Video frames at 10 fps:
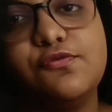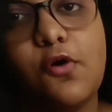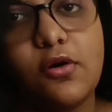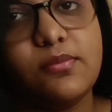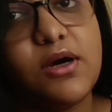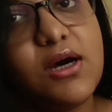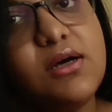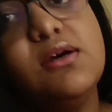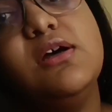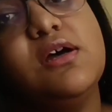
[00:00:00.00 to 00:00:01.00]
to form
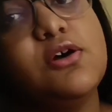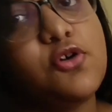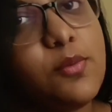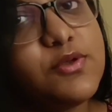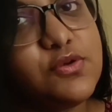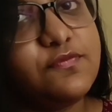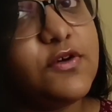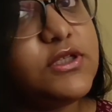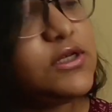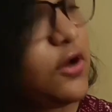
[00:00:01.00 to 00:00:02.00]
a
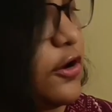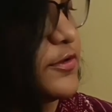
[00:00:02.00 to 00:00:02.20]
chromosome for the